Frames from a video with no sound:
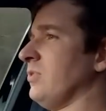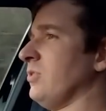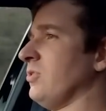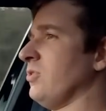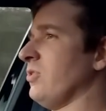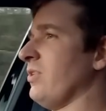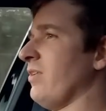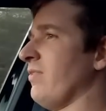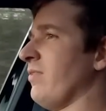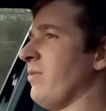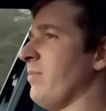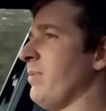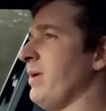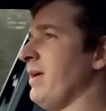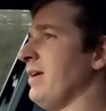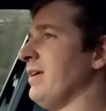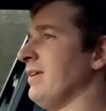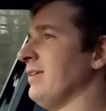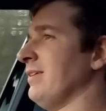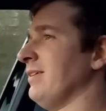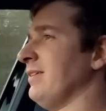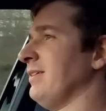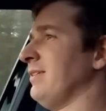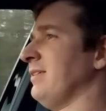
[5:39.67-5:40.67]
Should have a bit
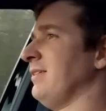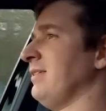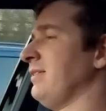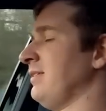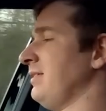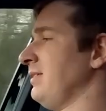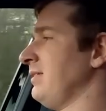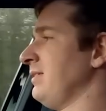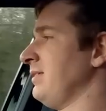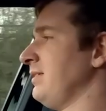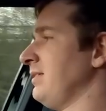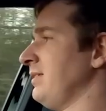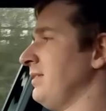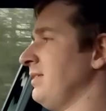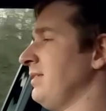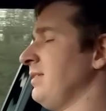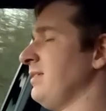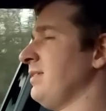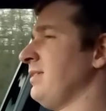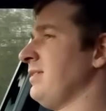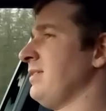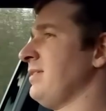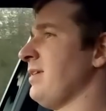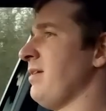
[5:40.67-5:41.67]
of
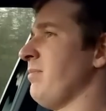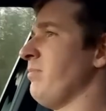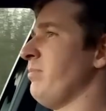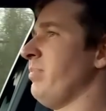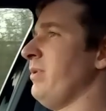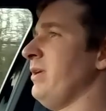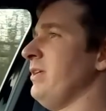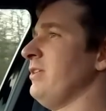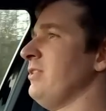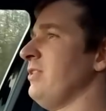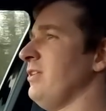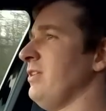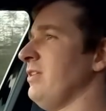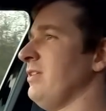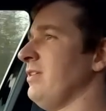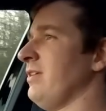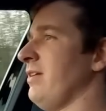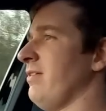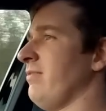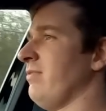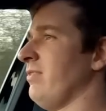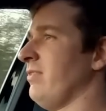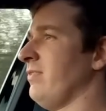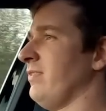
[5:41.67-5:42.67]
temperature
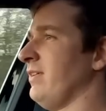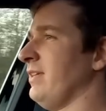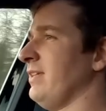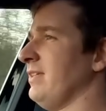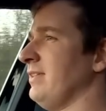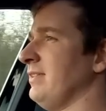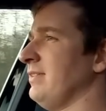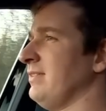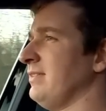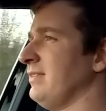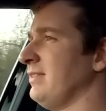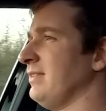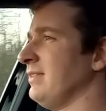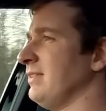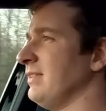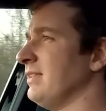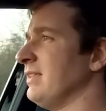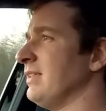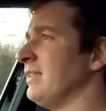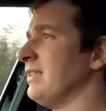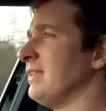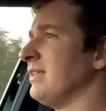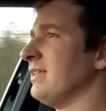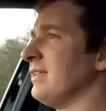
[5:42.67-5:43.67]
into everything.
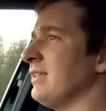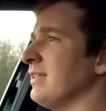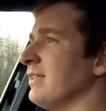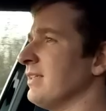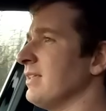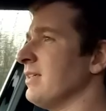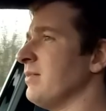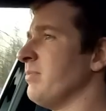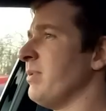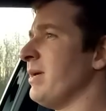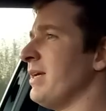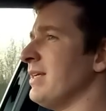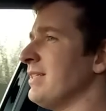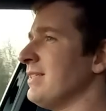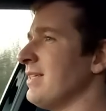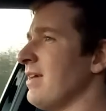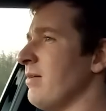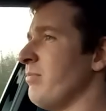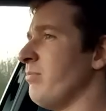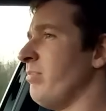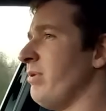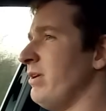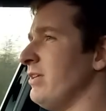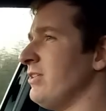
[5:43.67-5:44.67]
A bit of
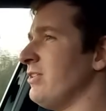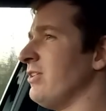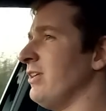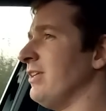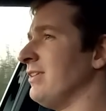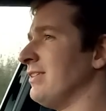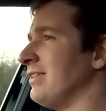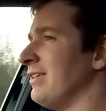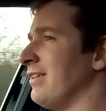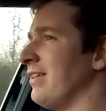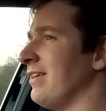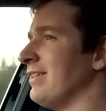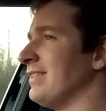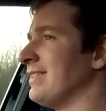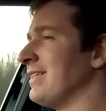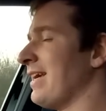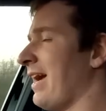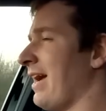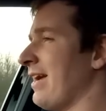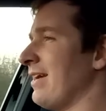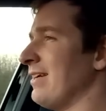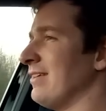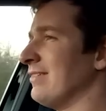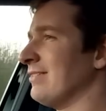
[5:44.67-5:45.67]
temperature into the
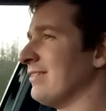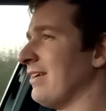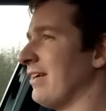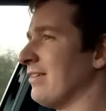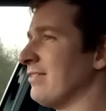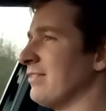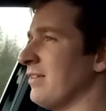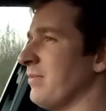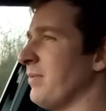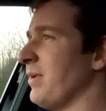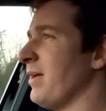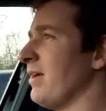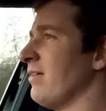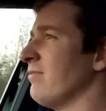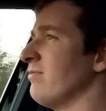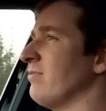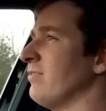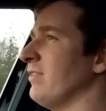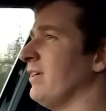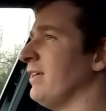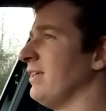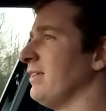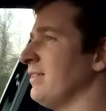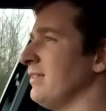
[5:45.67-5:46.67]
tyres, that's the
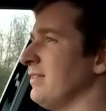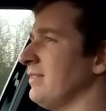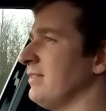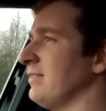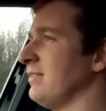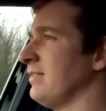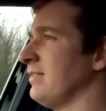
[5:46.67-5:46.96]
main thing.